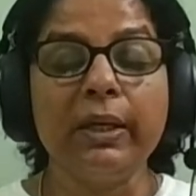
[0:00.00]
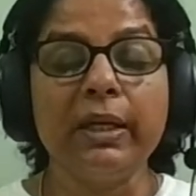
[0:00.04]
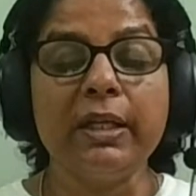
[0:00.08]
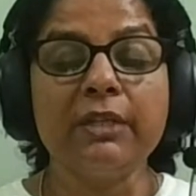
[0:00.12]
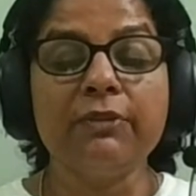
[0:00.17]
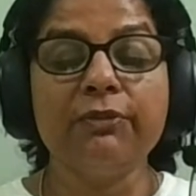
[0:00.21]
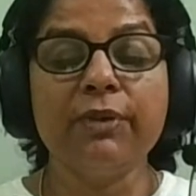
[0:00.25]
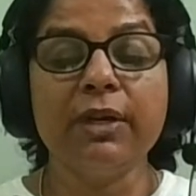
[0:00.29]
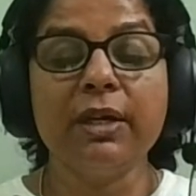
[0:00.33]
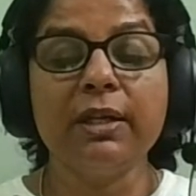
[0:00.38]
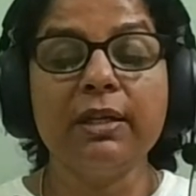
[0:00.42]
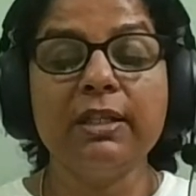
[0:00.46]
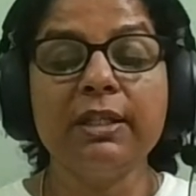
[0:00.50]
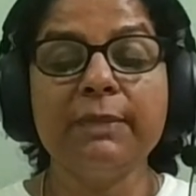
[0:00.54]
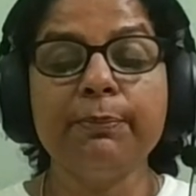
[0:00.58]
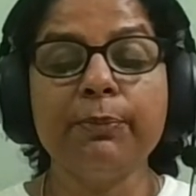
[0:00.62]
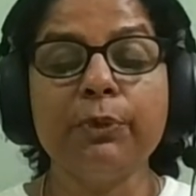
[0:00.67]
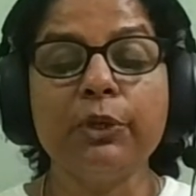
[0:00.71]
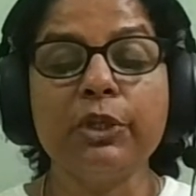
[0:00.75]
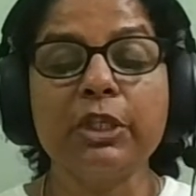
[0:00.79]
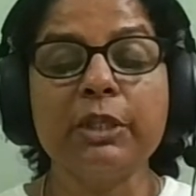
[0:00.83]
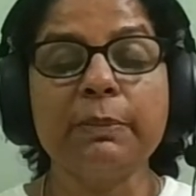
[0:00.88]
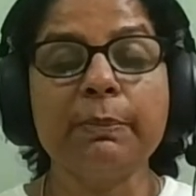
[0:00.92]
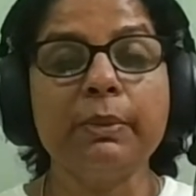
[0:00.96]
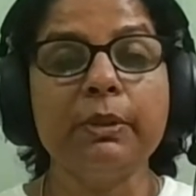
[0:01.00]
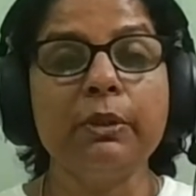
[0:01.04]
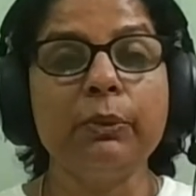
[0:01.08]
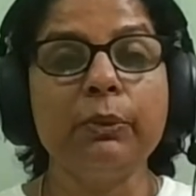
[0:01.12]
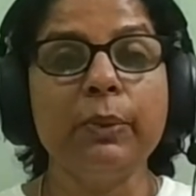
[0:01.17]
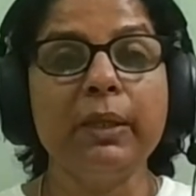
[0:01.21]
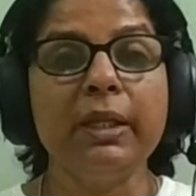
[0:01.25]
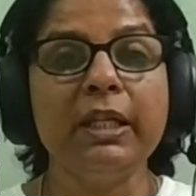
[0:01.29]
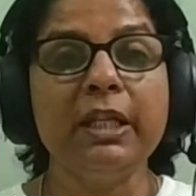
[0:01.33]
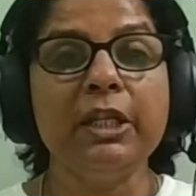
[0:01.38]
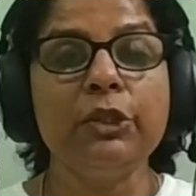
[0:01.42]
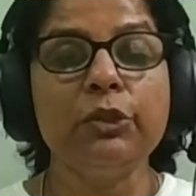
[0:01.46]
as far as possible
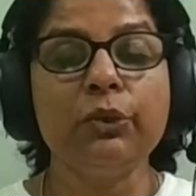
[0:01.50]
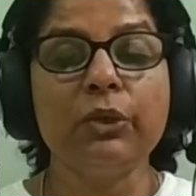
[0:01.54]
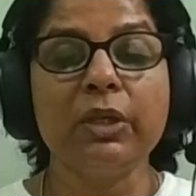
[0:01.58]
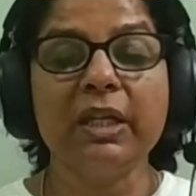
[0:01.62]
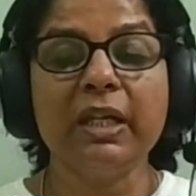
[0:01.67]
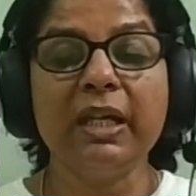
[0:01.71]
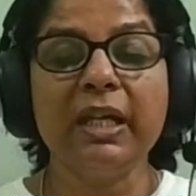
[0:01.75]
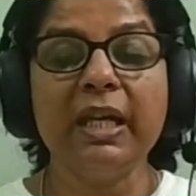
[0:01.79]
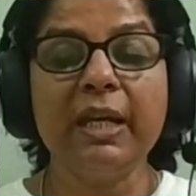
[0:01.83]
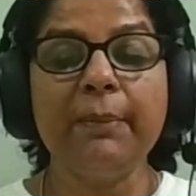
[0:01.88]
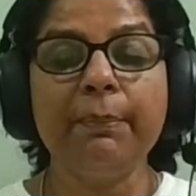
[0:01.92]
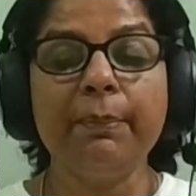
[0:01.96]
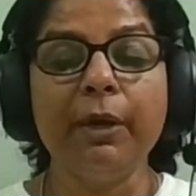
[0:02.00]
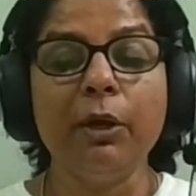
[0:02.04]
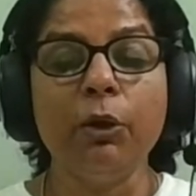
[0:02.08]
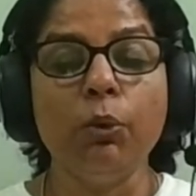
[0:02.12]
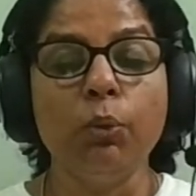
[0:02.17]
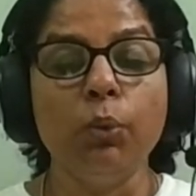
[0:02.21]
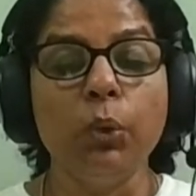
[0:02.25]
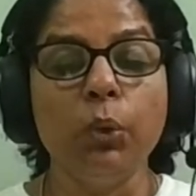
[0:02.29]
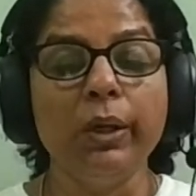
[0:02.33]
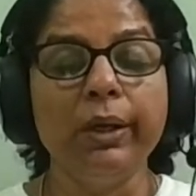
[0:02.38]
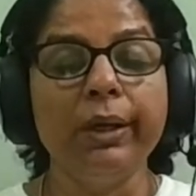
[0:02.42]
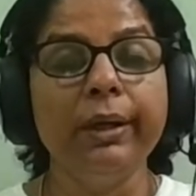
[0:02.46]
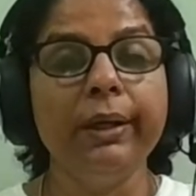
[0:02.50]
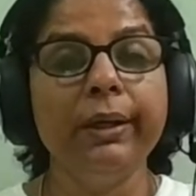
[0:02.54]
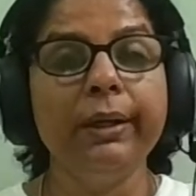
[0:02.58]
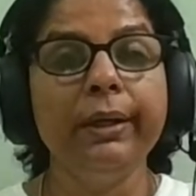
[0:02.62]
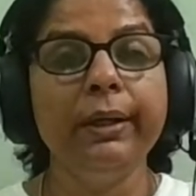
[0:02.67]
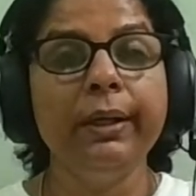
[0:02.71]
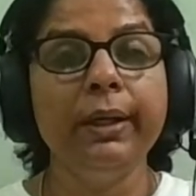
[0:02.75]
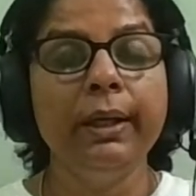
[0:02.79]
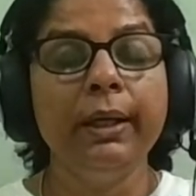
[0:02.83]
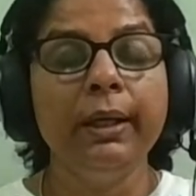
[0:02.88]
we need to keep our word